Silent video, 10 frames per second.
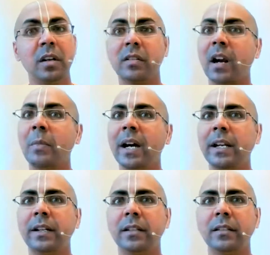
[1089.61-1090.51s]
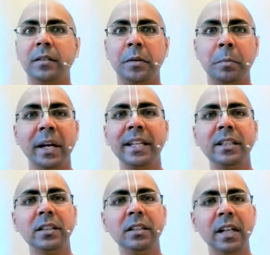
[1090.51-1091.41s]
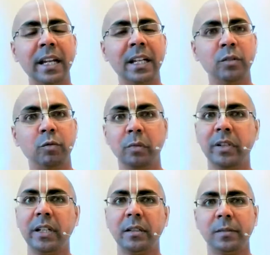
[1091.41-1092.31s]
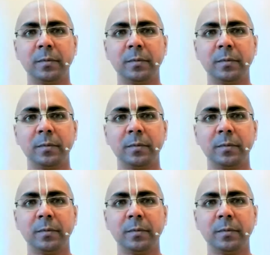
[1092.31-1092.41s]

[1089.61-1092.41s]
Ramayana, Mainda and Dvivida.